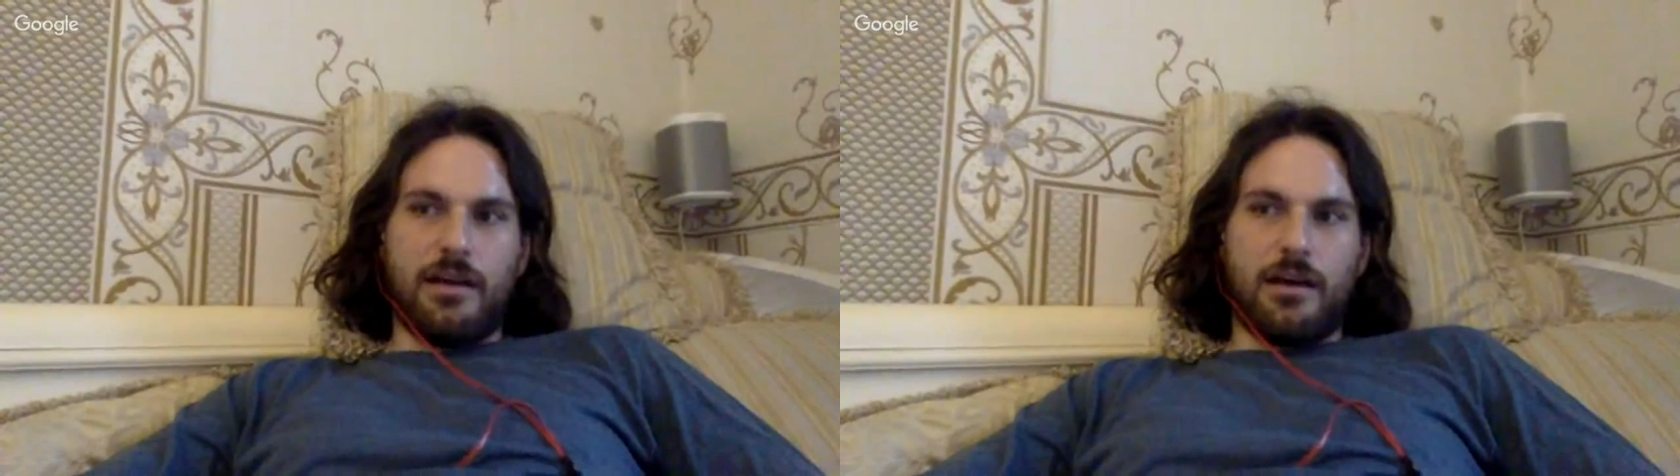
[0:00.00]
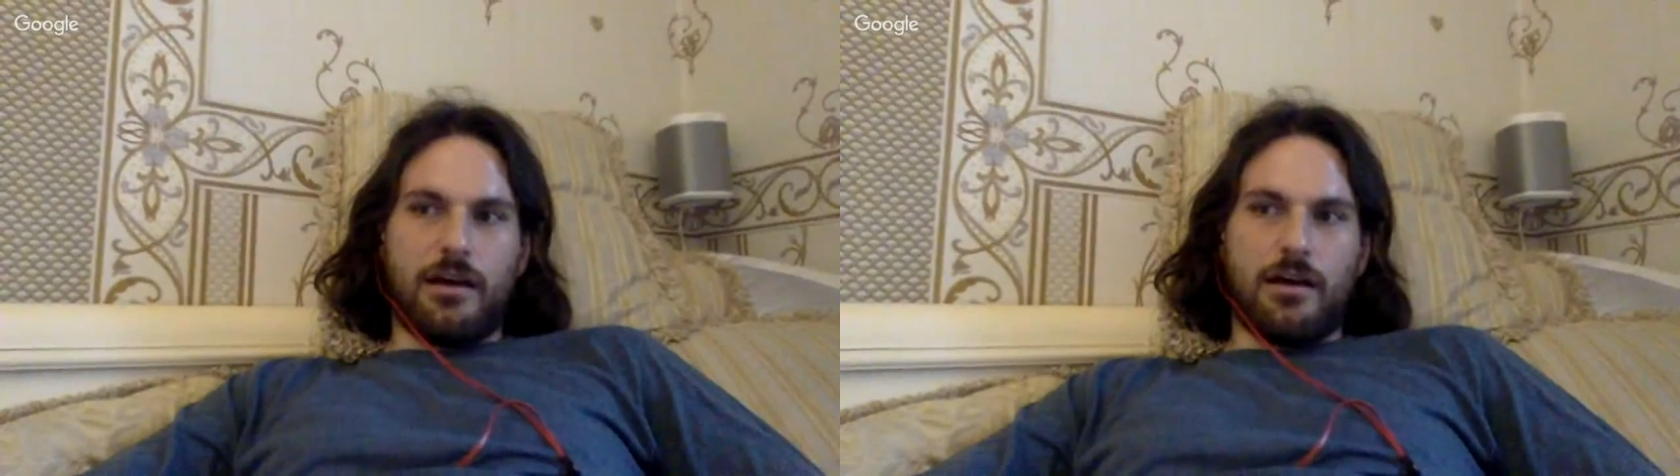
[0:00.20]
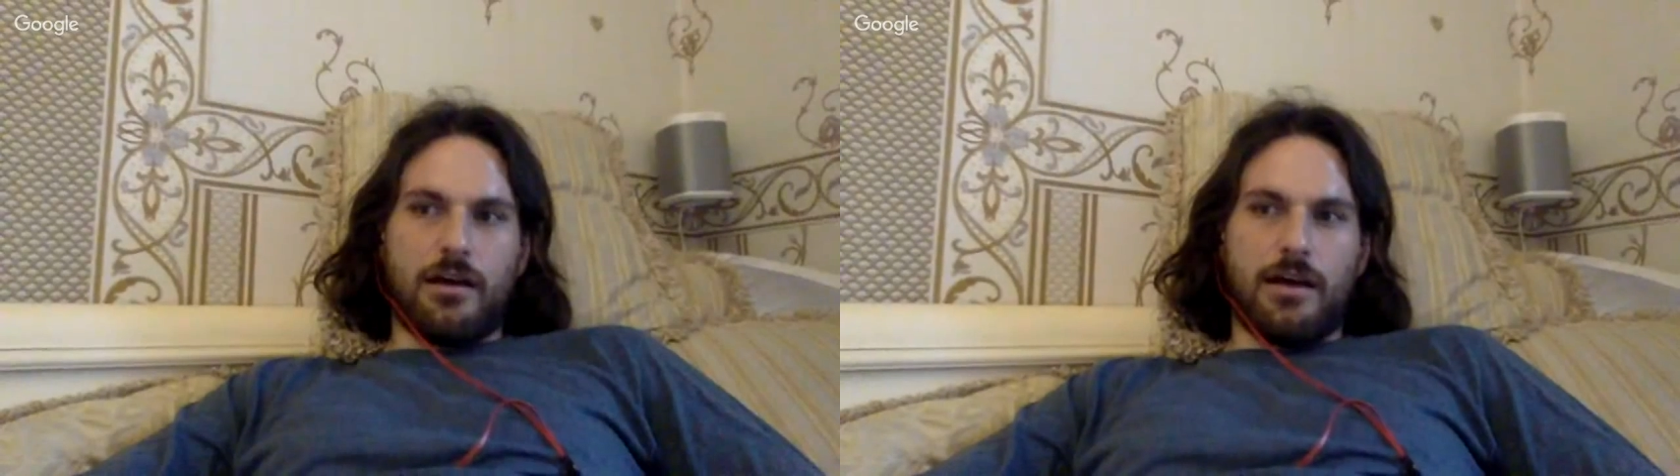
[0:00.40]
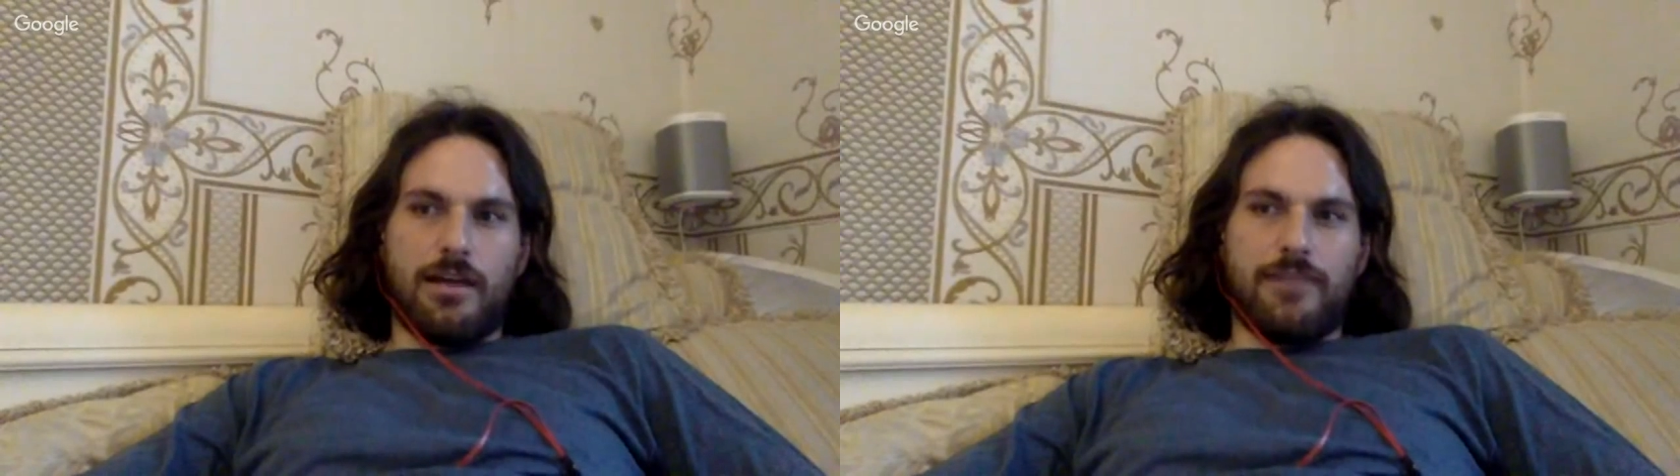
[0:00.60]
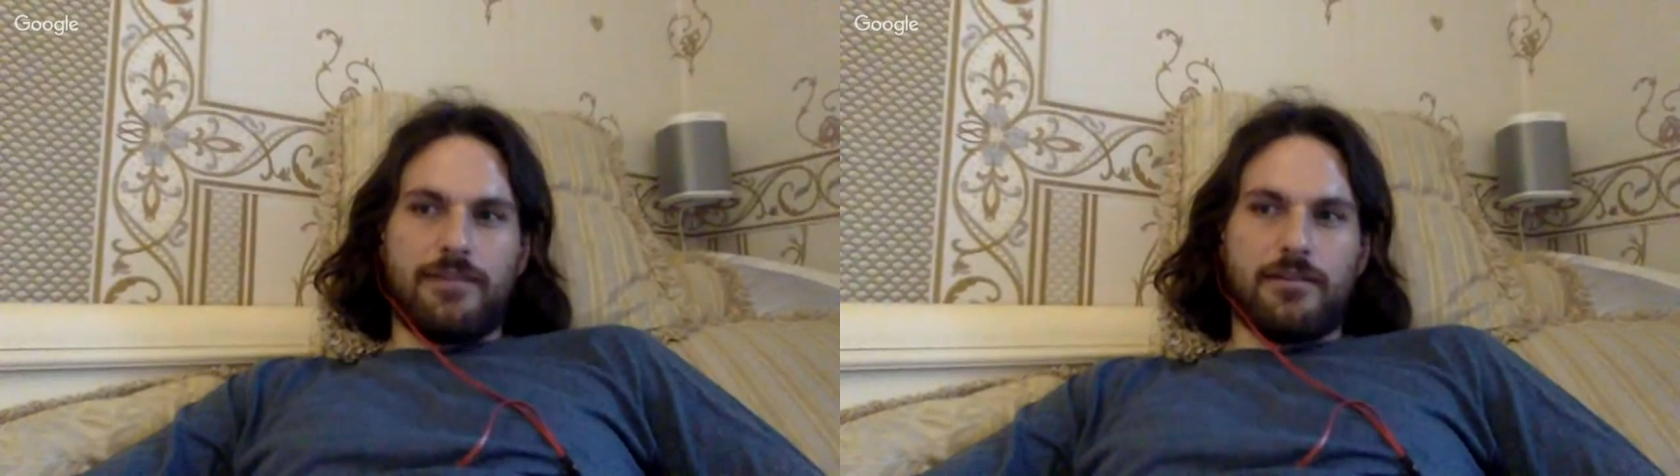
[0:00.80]

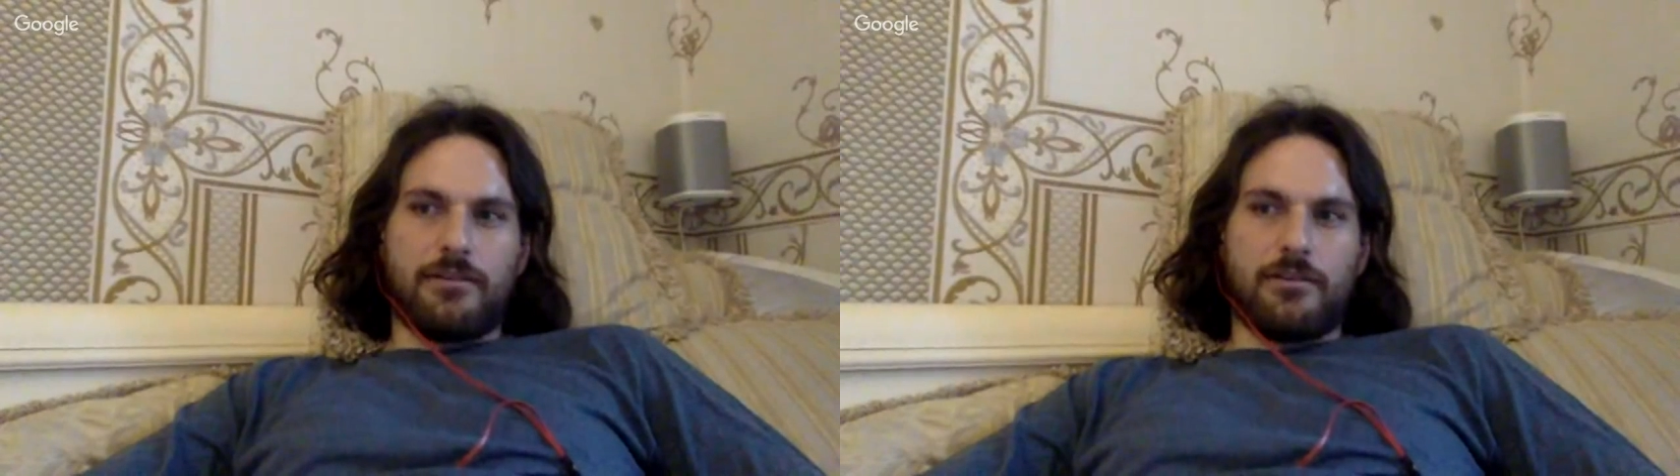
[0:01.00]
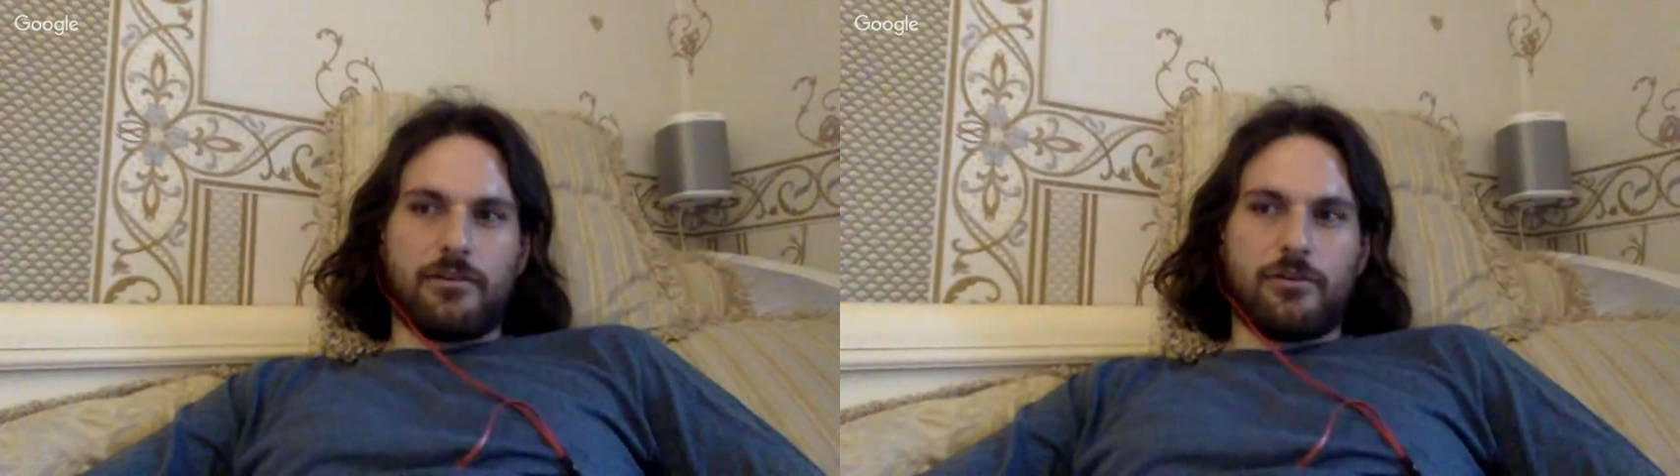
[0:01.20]
I did a